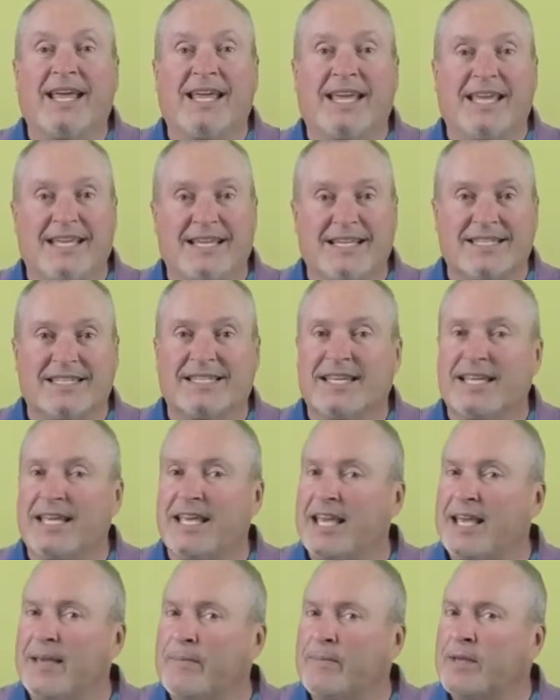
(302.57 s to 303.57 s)
his
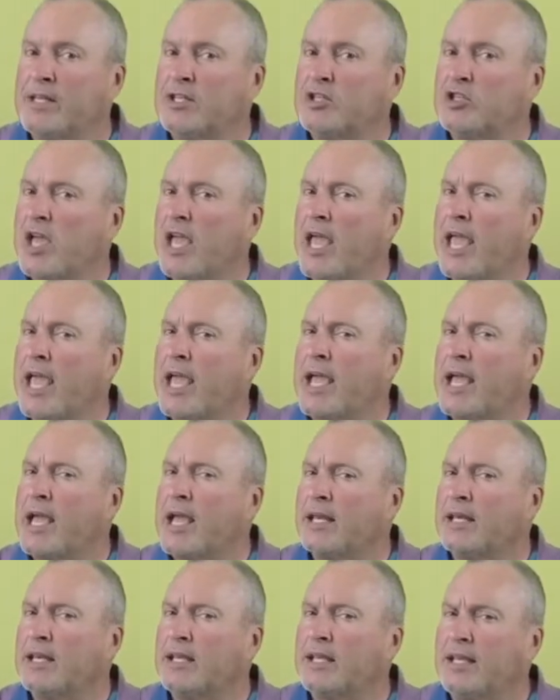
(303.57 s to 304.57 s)
image,
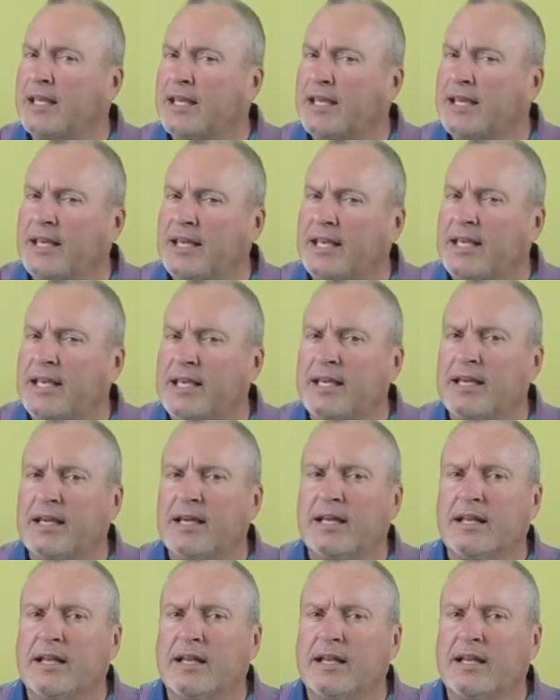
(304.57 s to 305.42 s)
and he